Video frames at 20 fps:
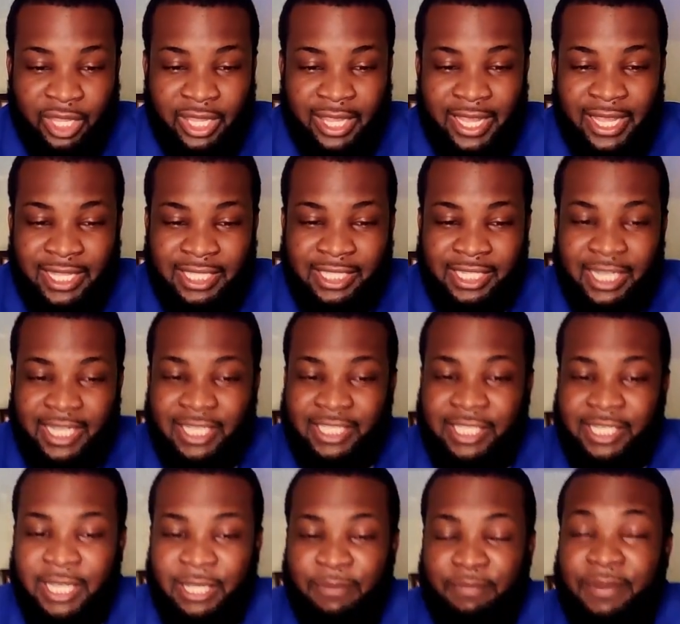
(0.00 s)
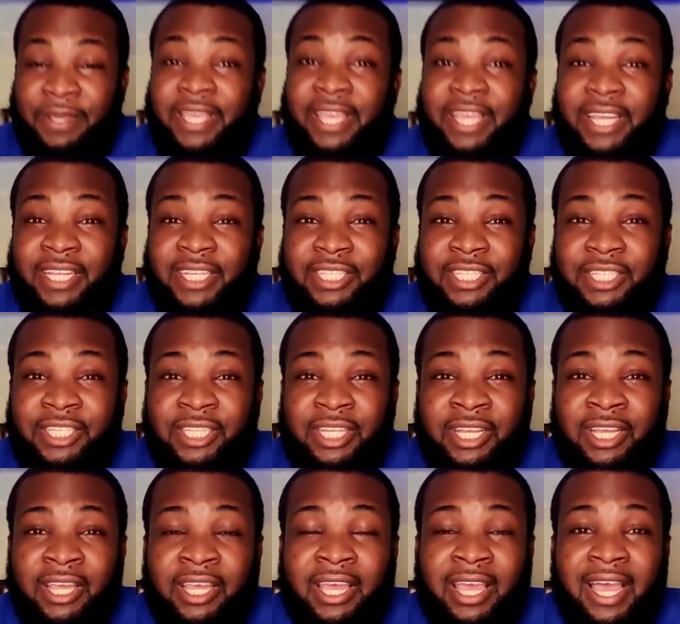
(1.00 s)
HAJ page
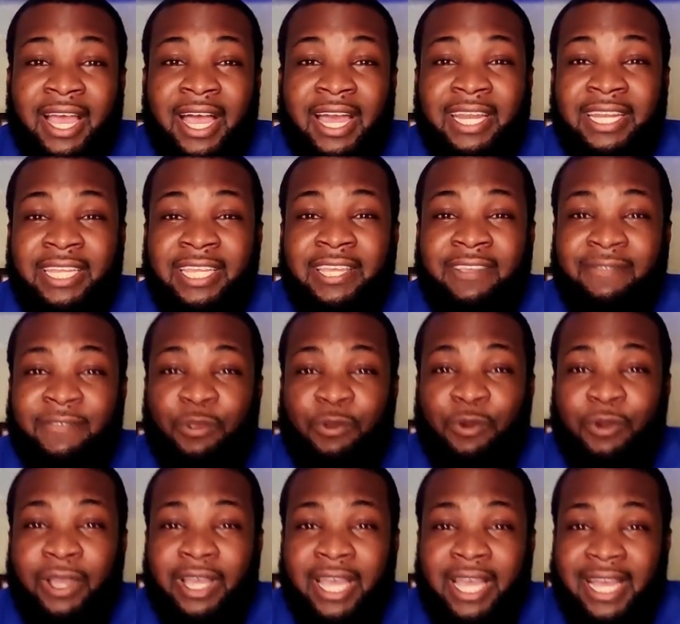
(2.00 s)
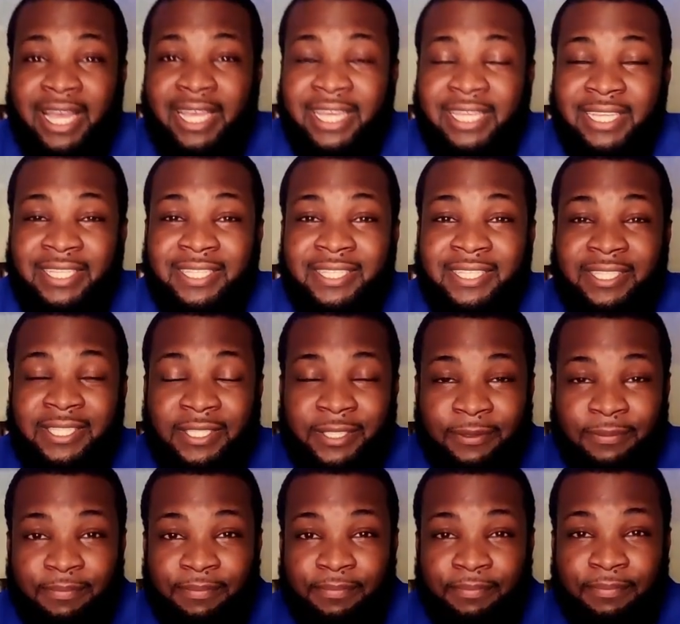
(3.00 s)
and give you
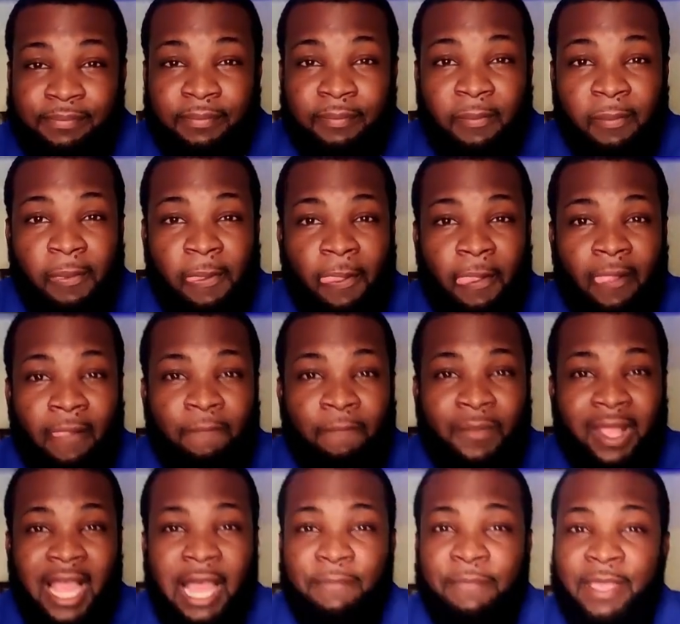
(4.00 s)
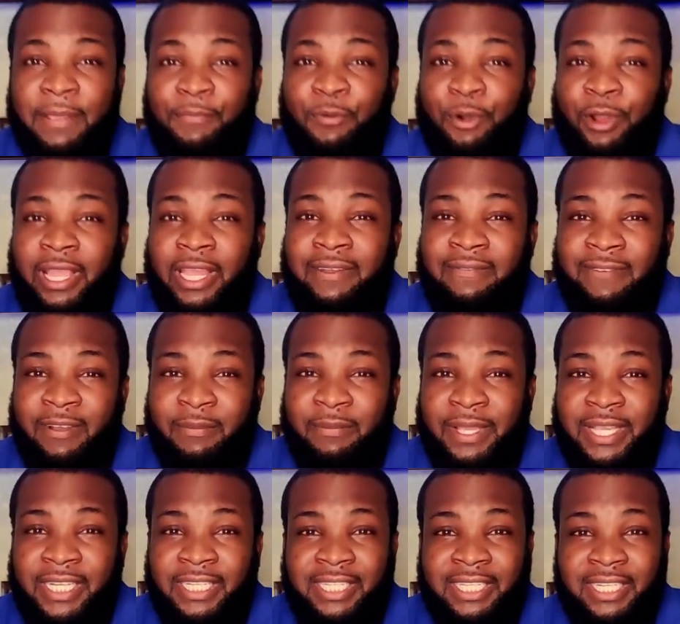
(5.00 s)
guys a bit more
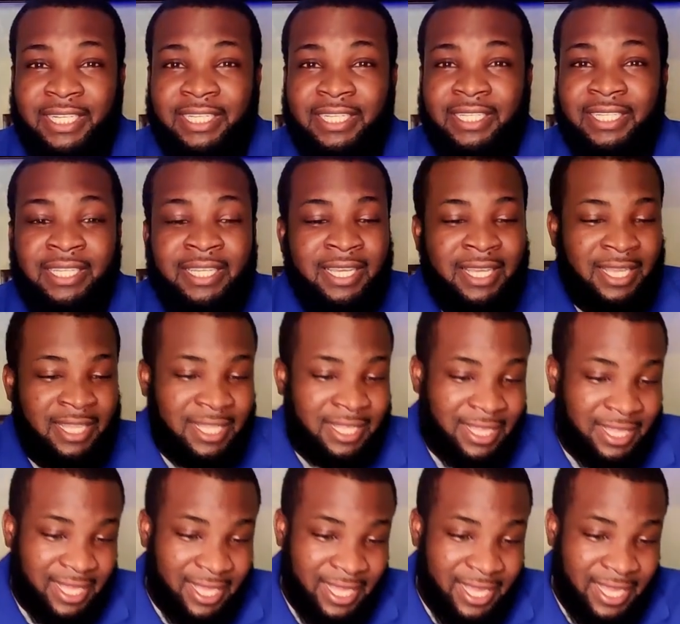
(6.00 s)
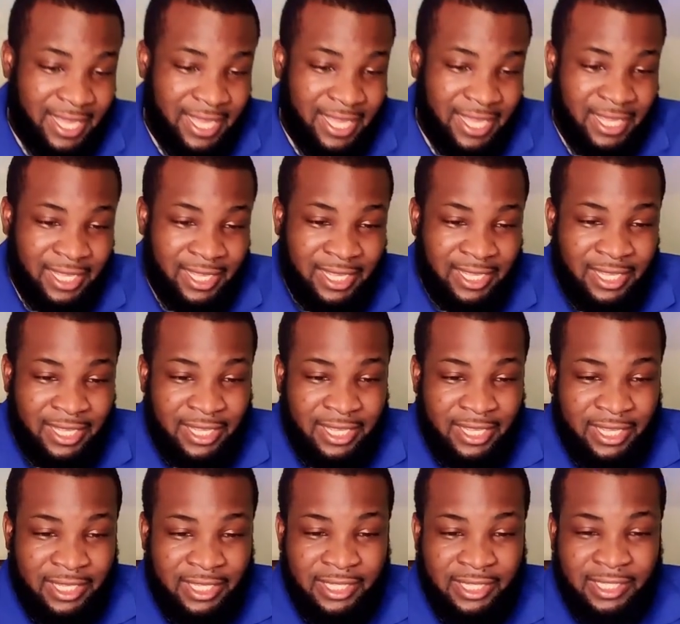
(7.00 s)
information, the
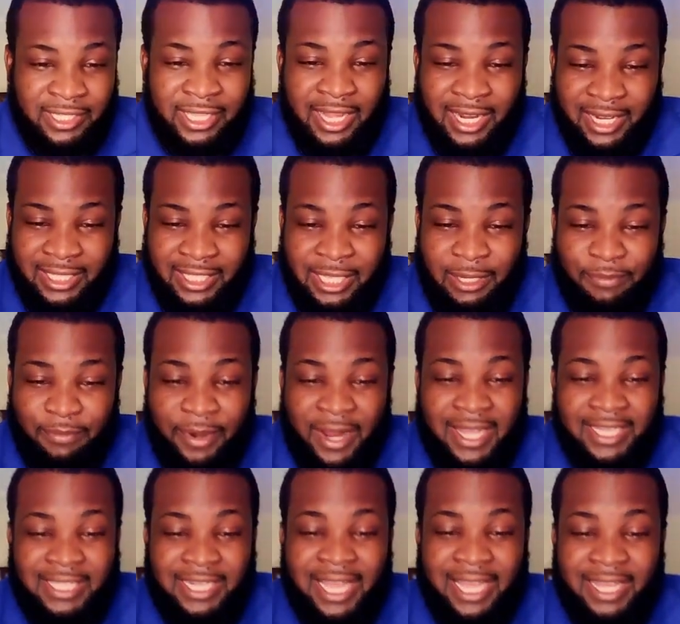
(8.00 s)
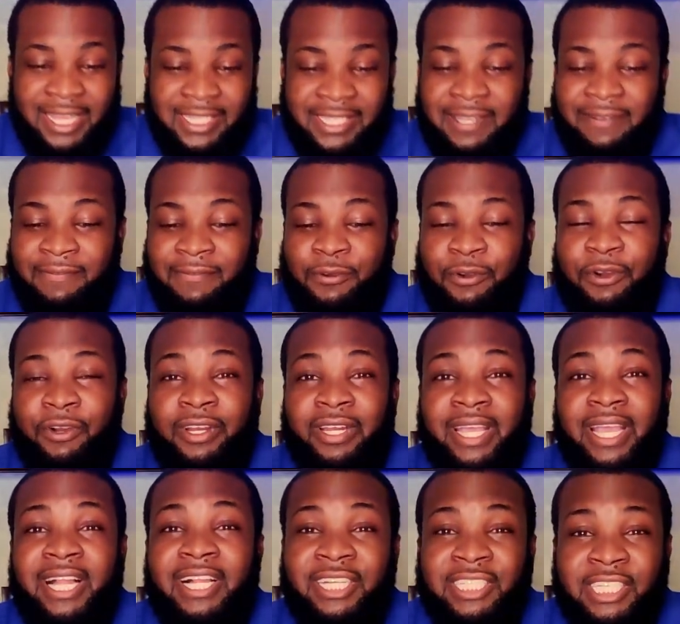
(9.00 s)
starting price, like I said,
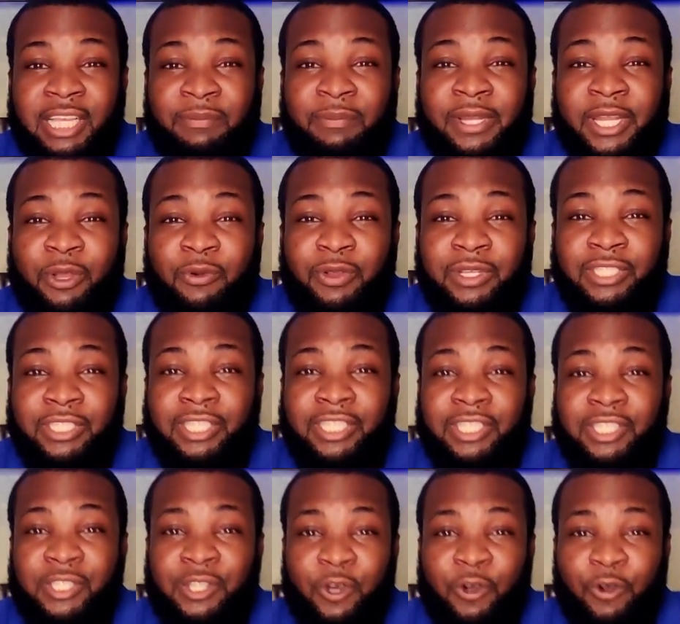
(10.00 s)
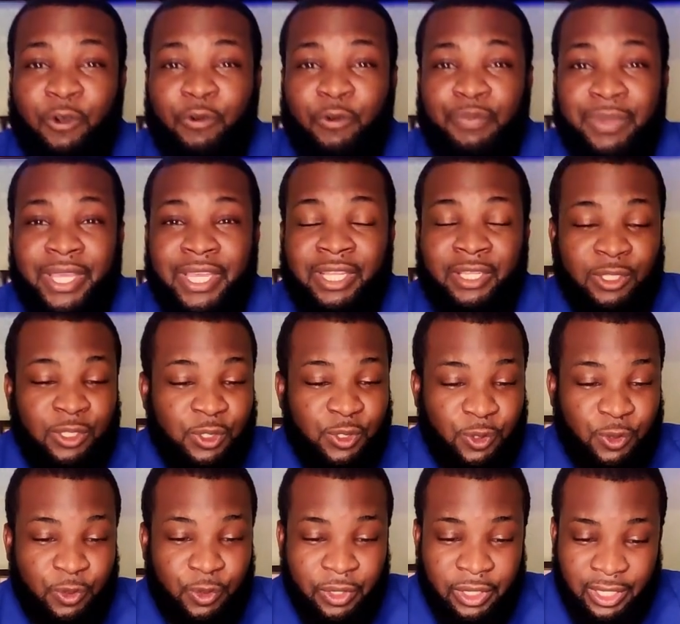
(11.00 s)
for Hellshire Manor, which is now being
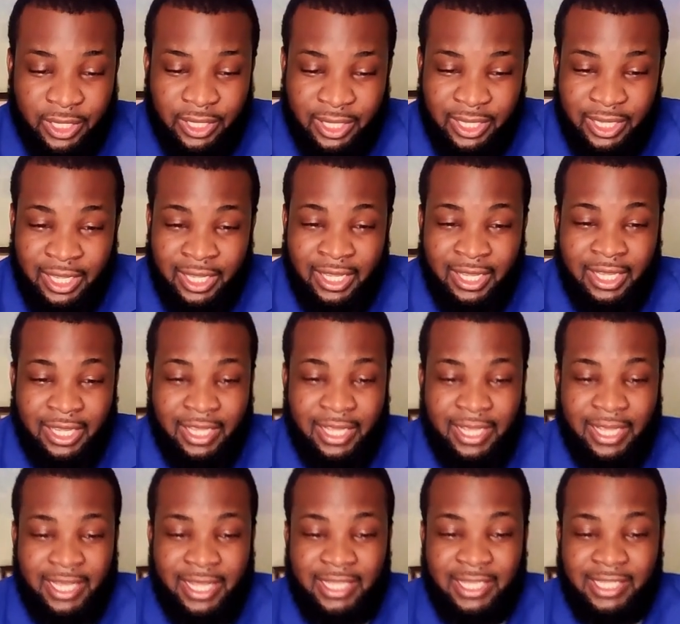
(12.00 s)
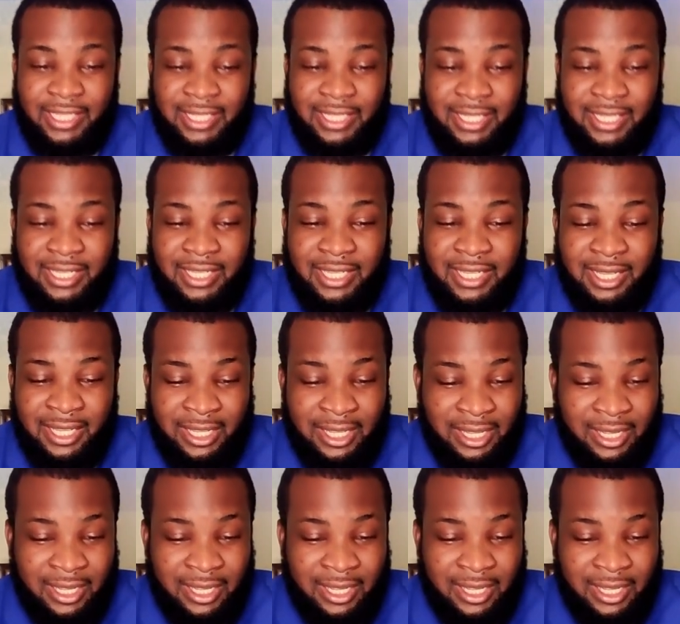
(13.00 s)
sold, is